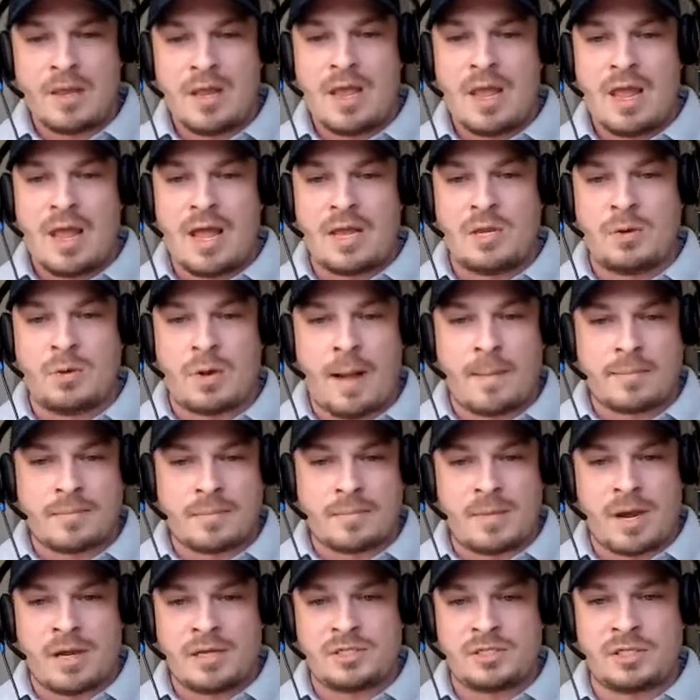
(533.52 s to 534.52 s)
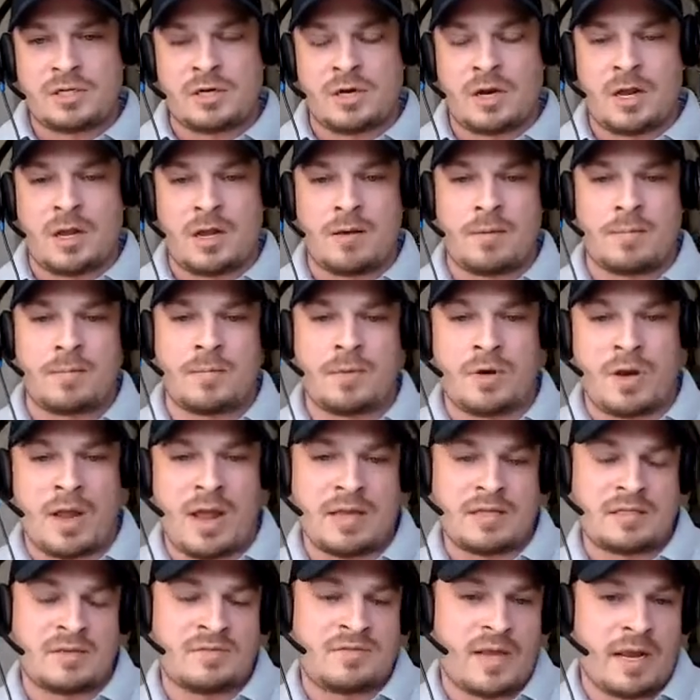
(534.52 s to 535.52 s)
and you would optimize your
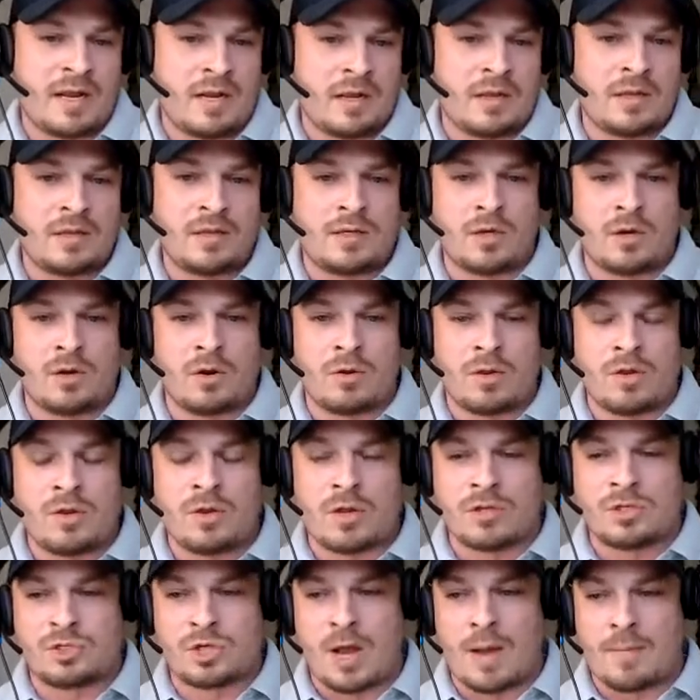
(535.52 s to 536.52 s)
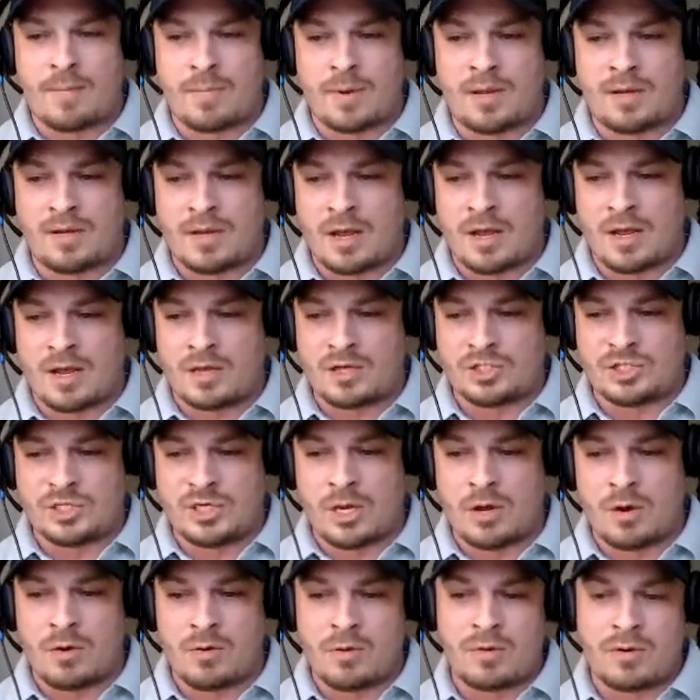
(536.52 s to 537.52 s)
EXIF data. You could drop in
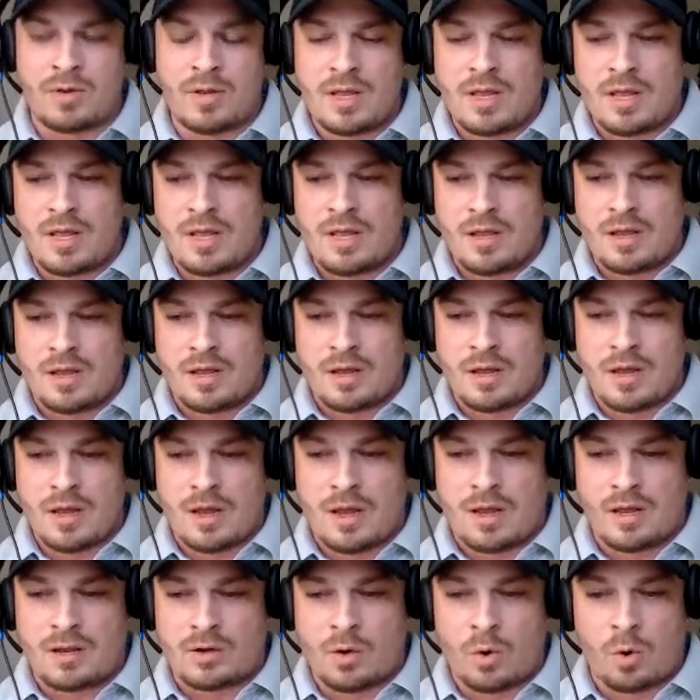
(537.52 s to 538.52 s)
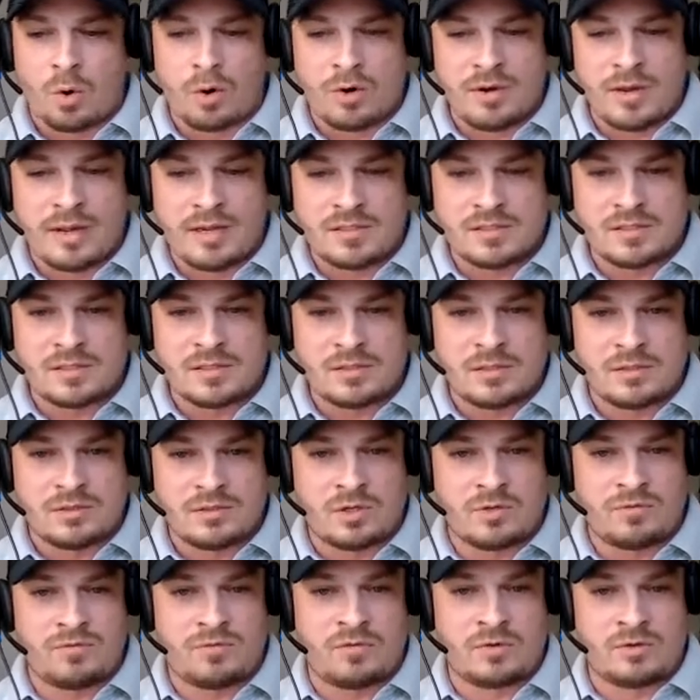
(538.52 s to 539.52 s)
geo coordinates
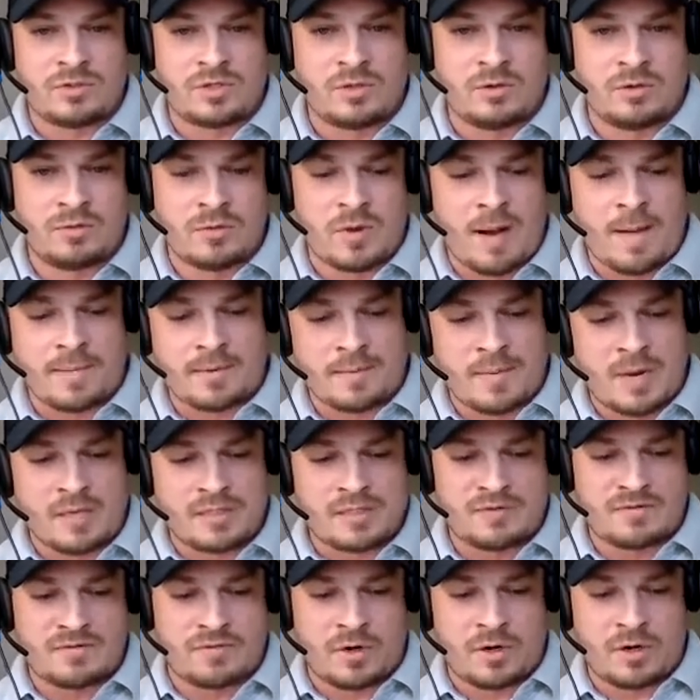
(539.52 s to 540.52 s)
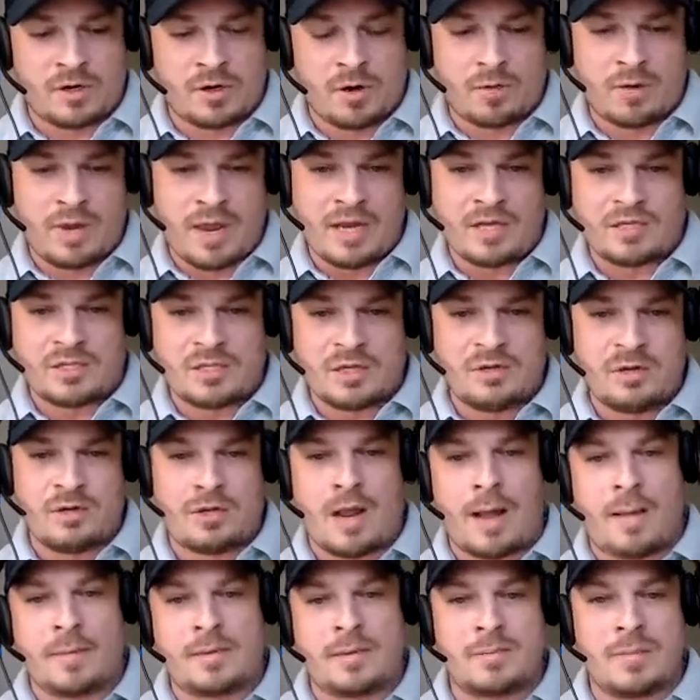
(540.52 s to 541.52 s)
to optimize it for your location. You
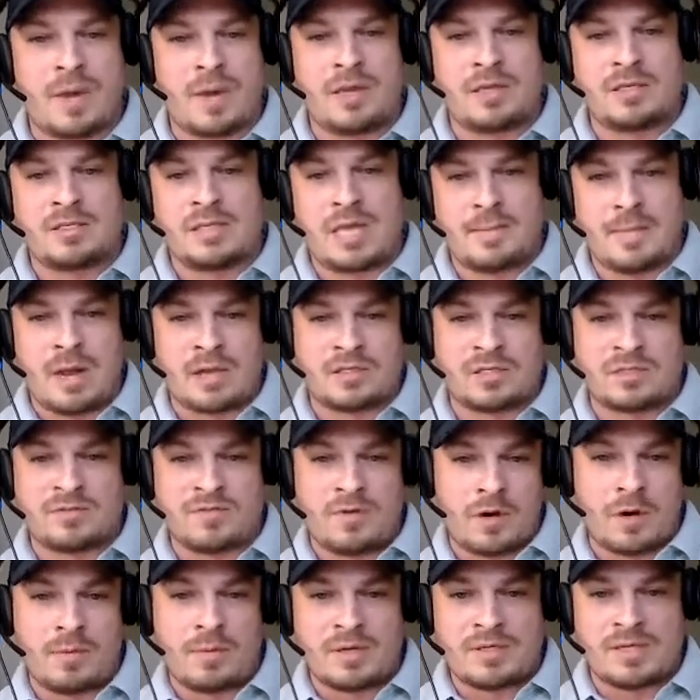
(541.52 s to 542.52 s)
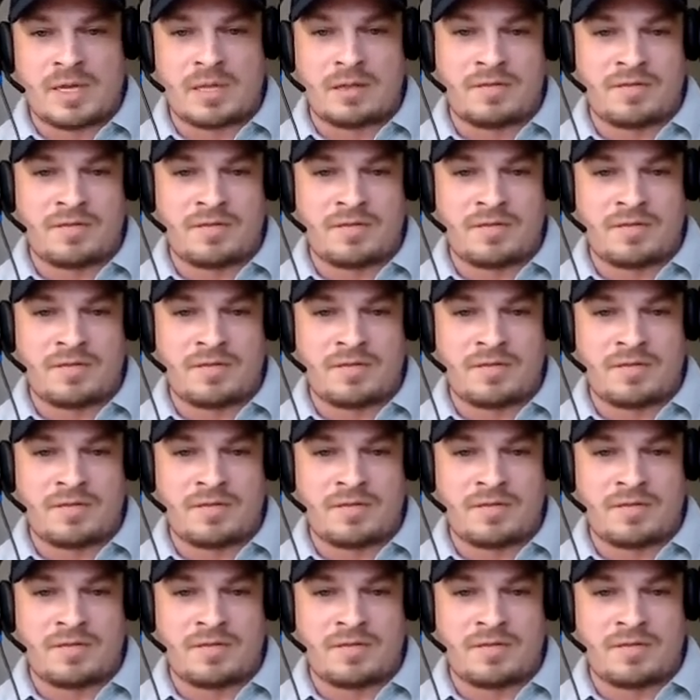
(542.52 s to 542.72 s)
can optimize name, address, phone number inside the